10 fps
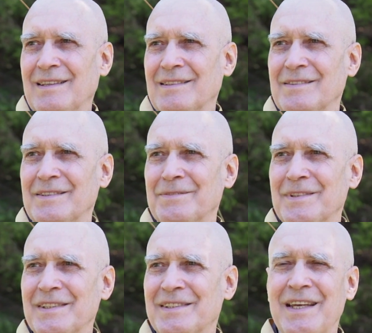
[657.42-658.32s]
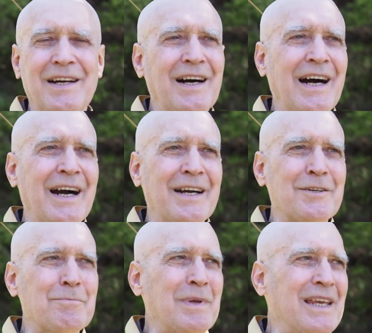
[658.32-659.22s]
When you say I
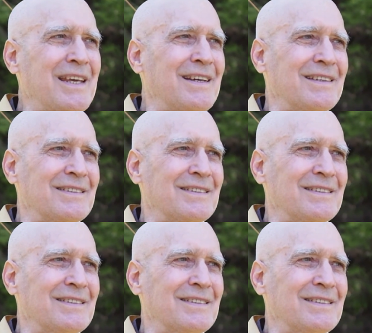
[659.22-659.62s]
or me,